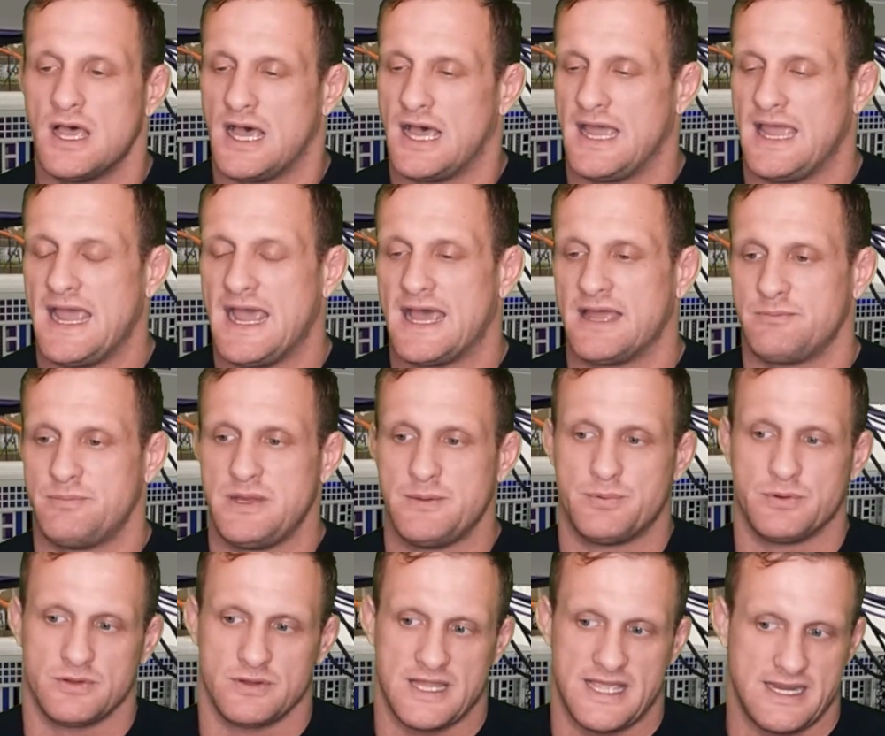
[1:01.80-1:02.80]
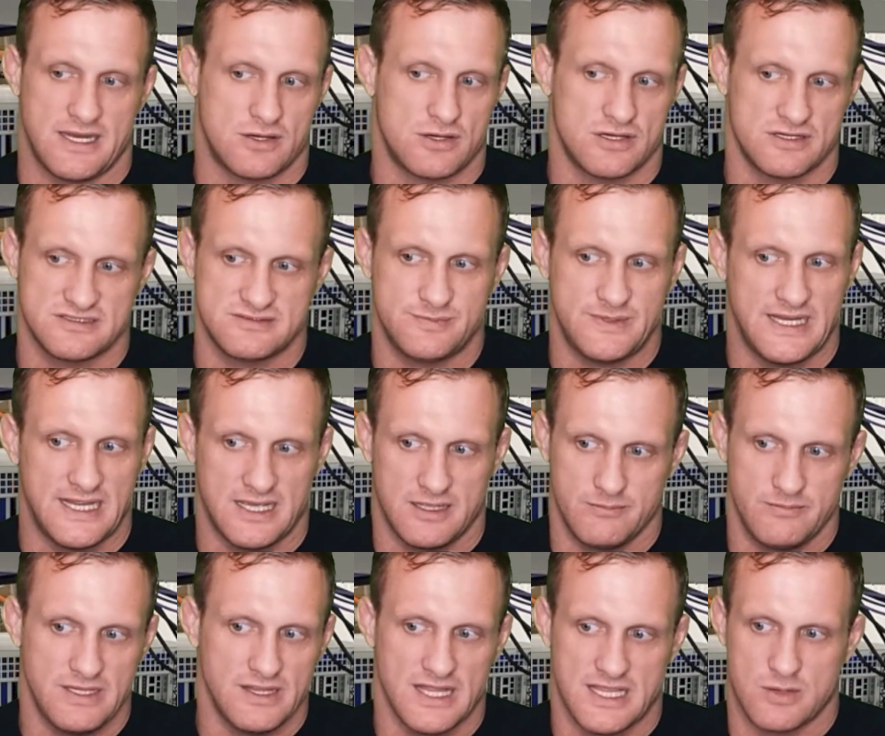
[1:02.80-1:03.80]
I had people like curse me out
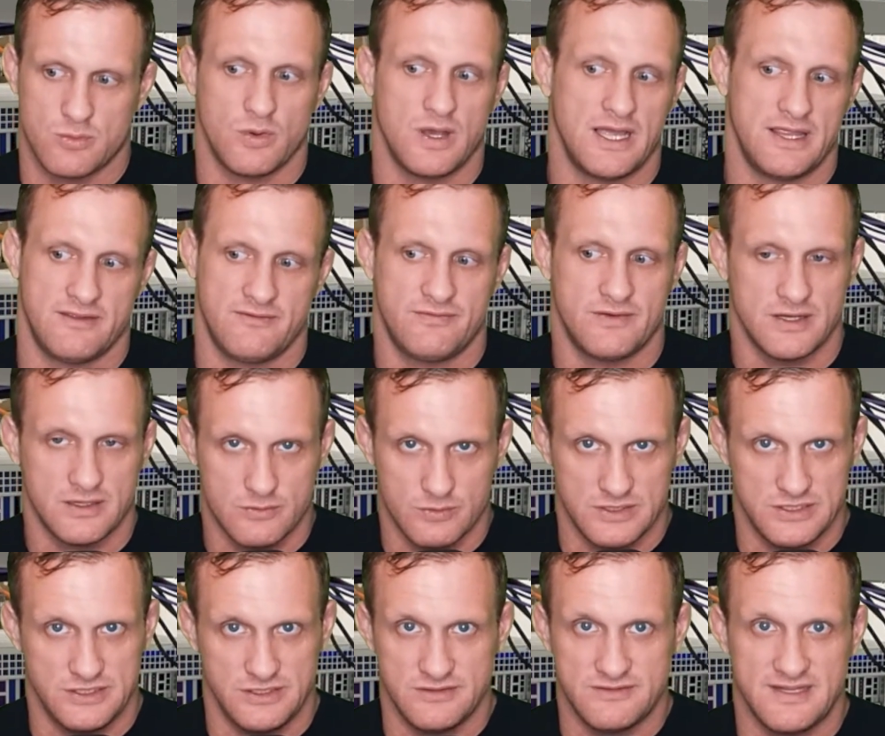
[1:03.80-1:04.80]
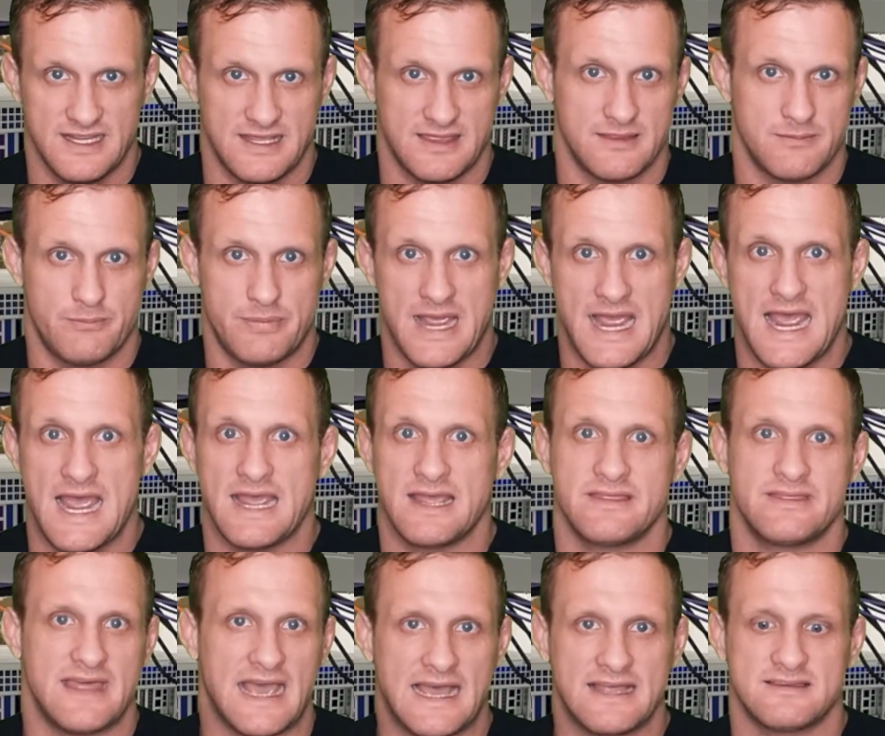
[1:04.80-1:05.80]
and be like, why the fuck wouldn't you take the
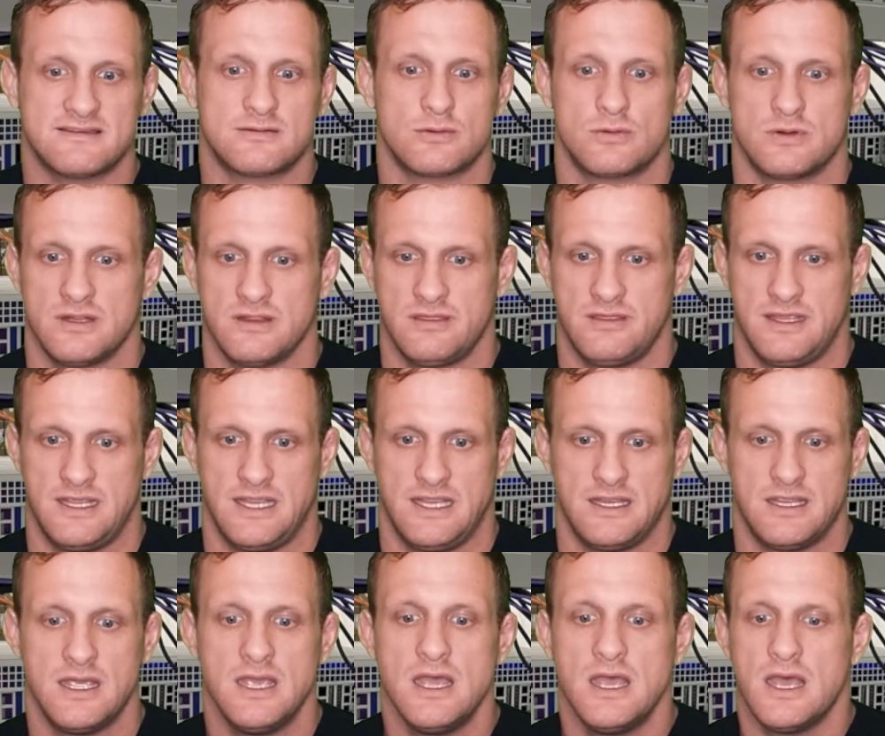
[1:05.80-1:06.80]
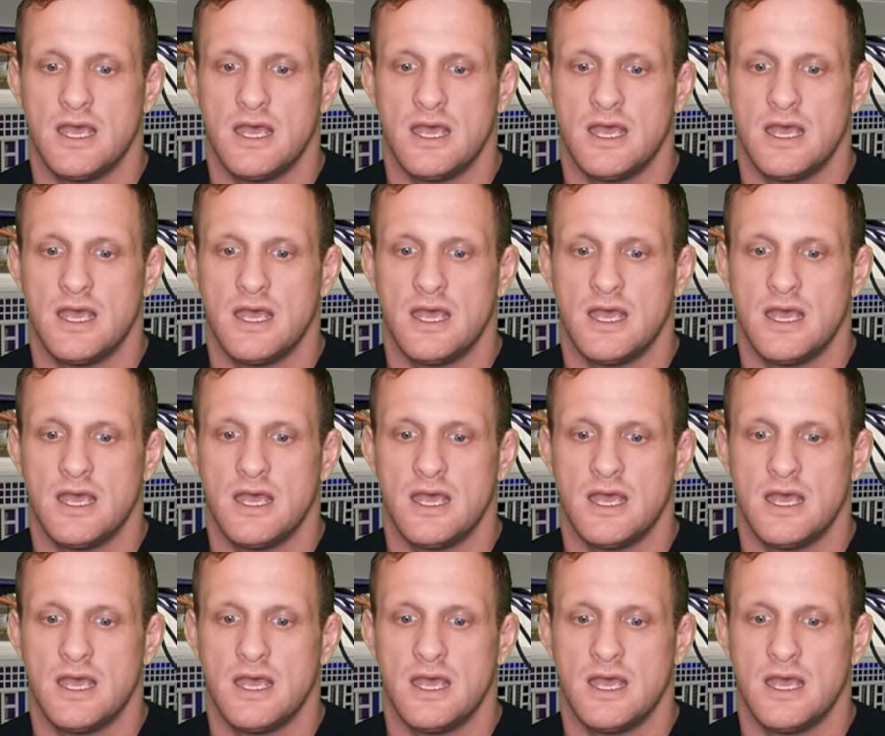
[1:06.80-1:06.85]
bag? That sort of thing.